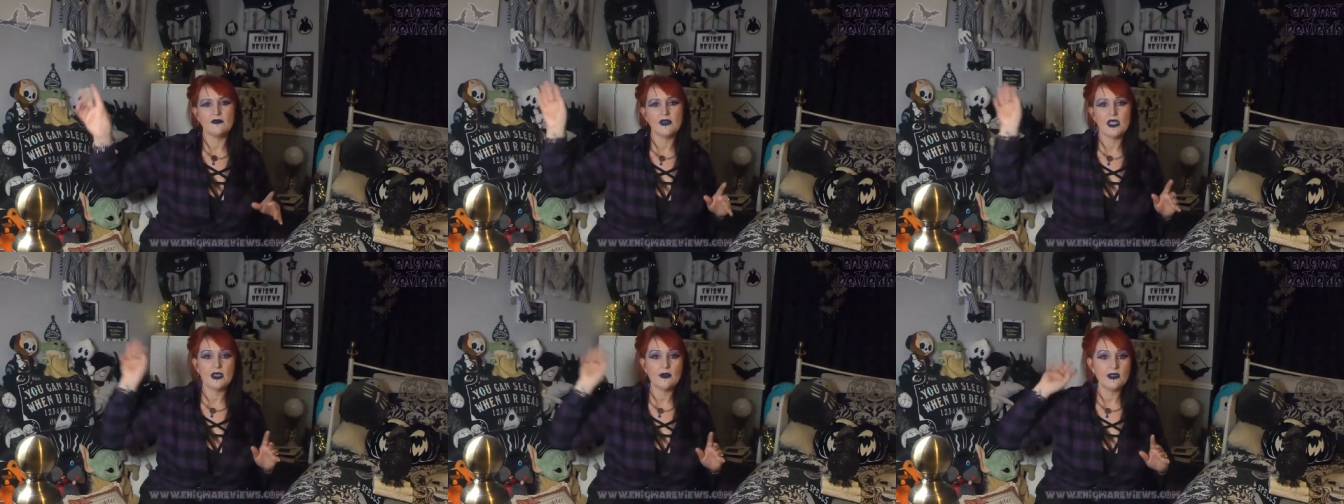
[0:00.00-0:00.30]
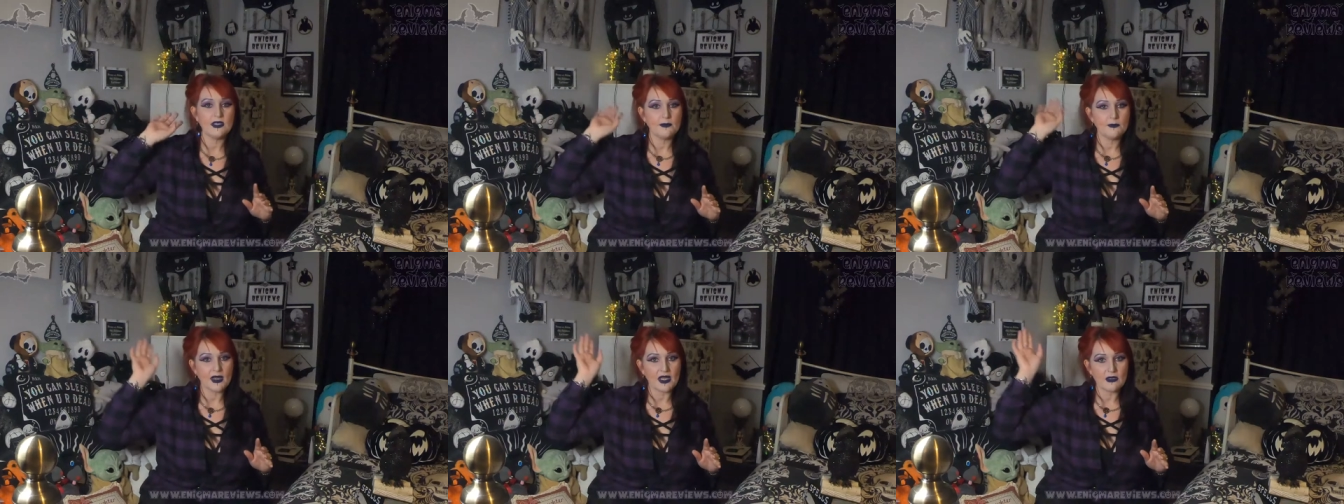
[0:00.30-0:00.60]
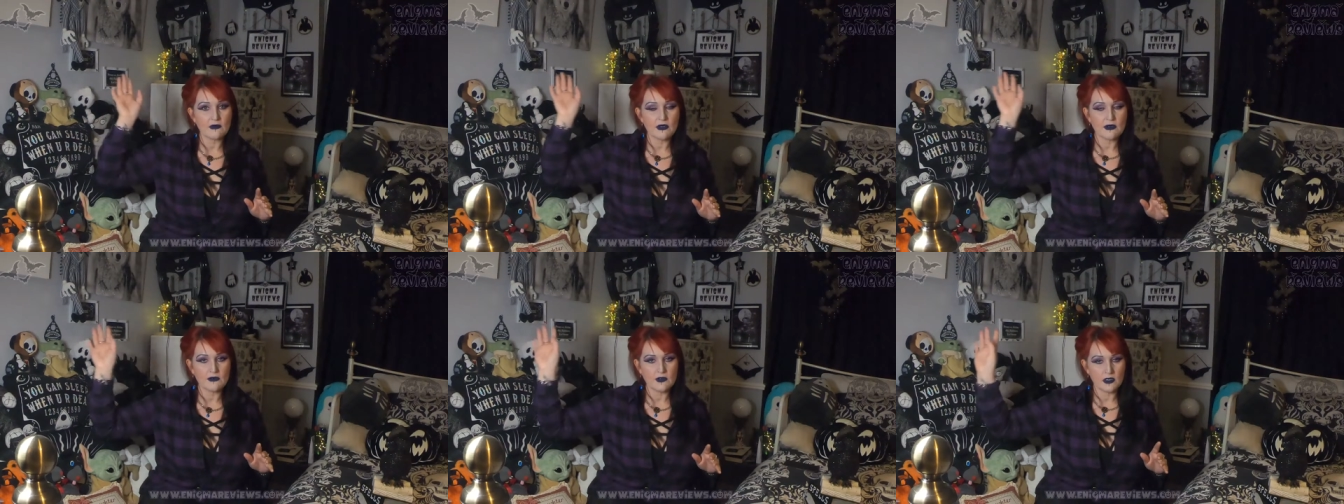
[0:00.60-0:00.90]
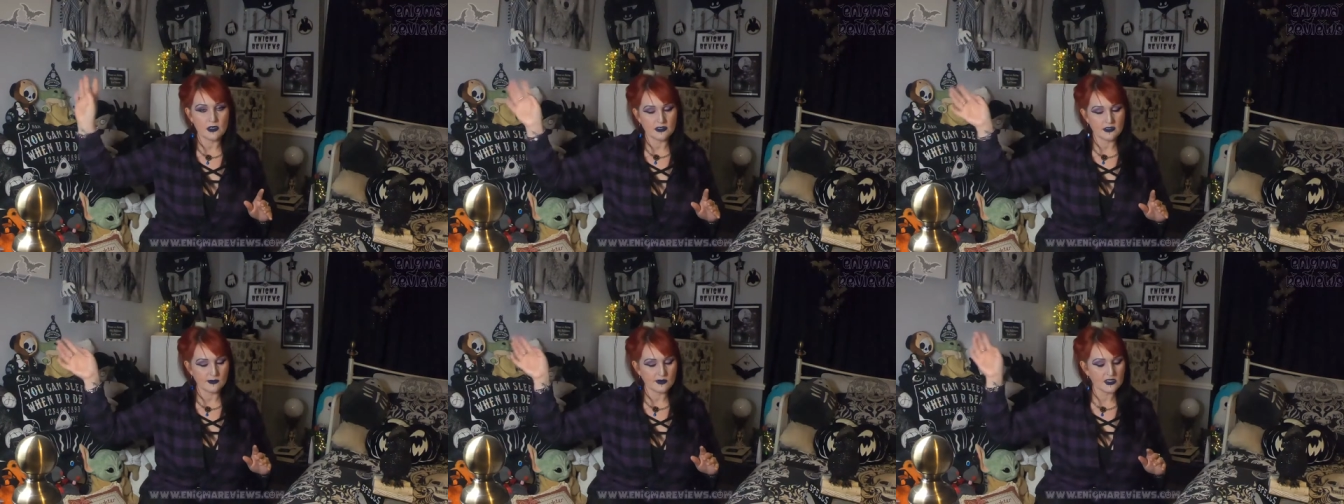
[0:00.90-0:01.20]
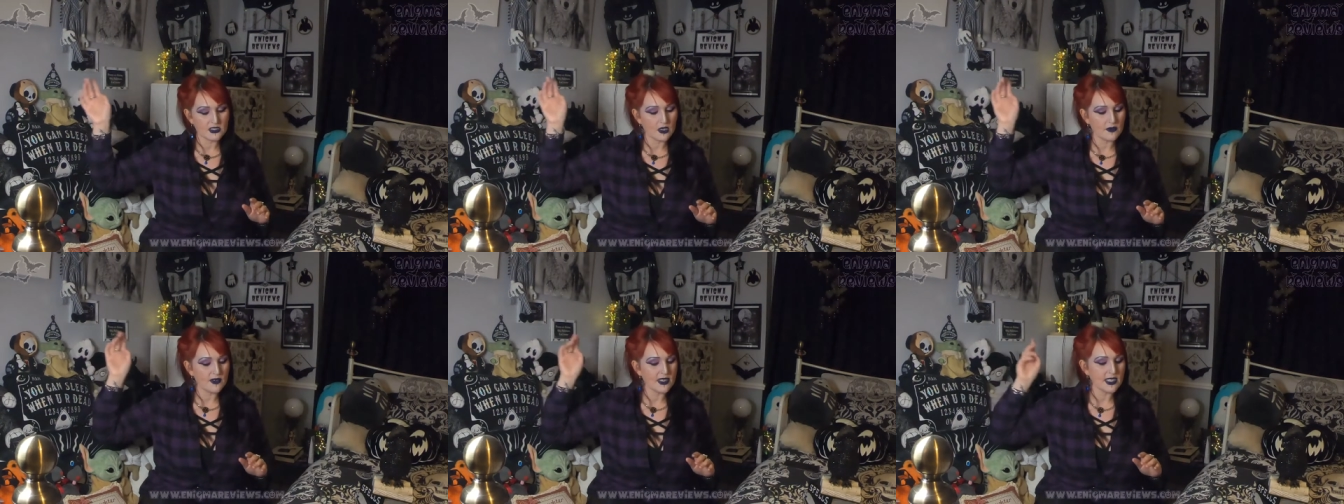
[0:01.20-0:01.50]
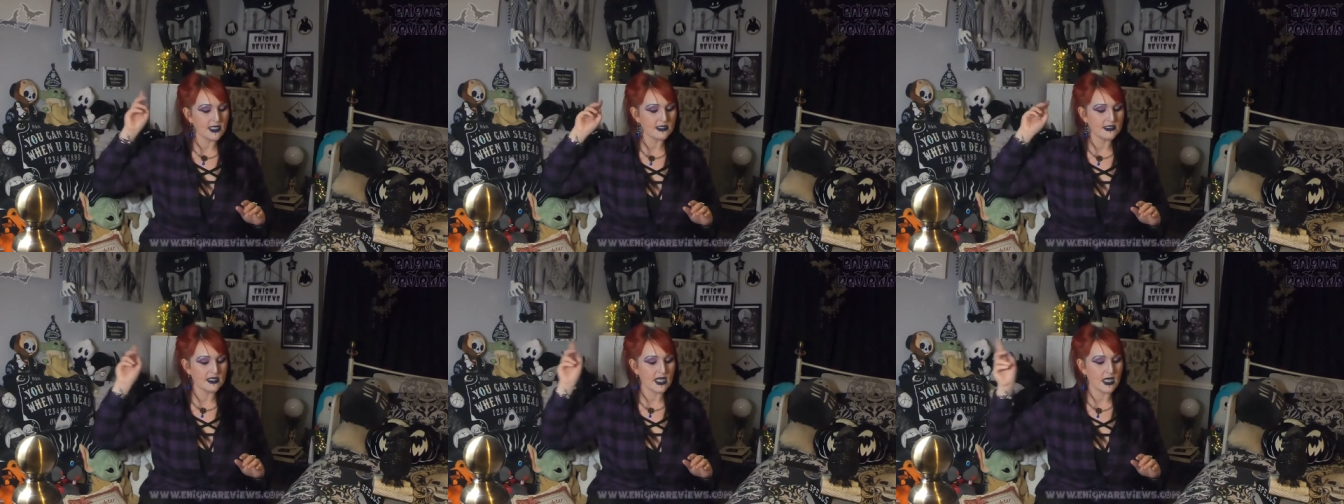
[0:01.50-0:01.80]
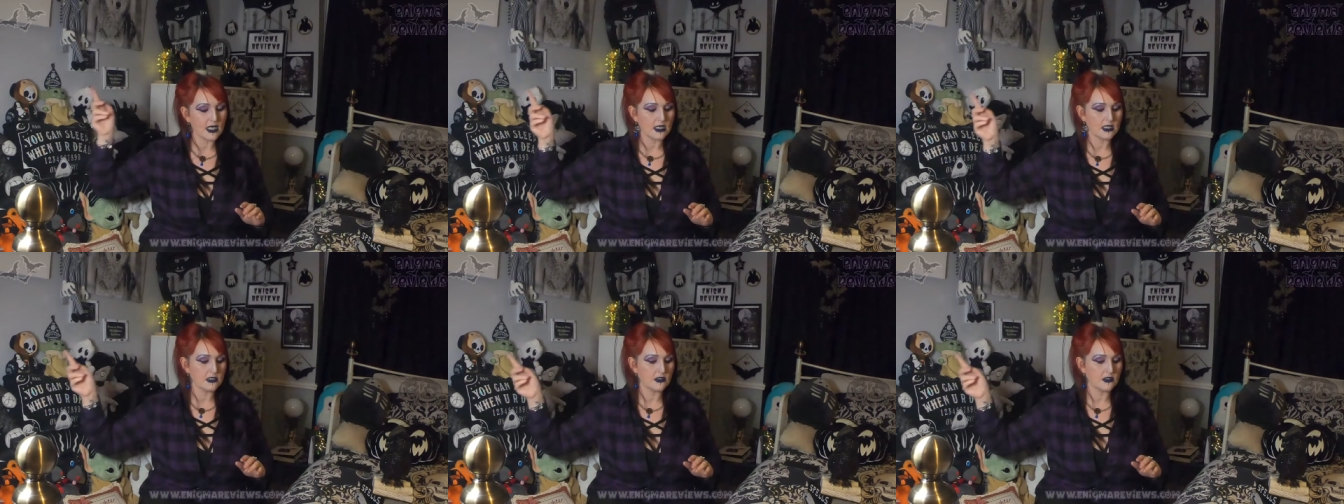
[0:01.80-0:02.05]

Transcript: If you hear any background noise, I'm sorry, it's Zach.